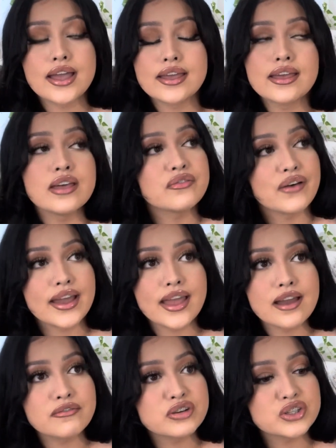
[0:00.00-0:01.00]
If I
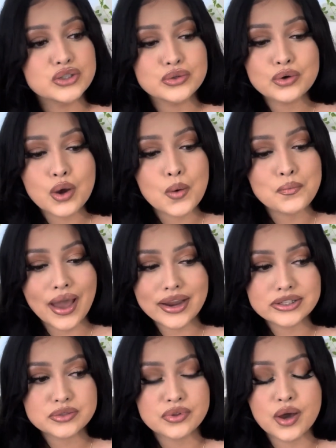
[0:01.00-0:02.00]
ever do go
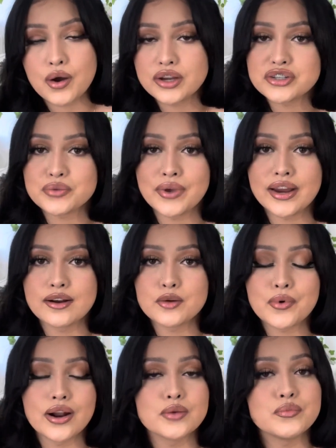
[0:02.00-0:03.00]
max without washing my hair, it'll
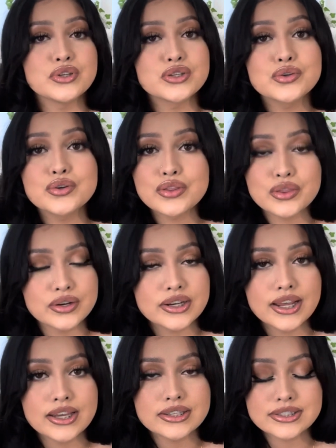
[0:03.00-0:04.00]
probably be 2 to 3
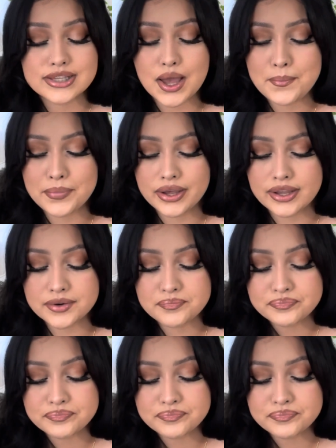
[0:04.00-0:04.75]
days, but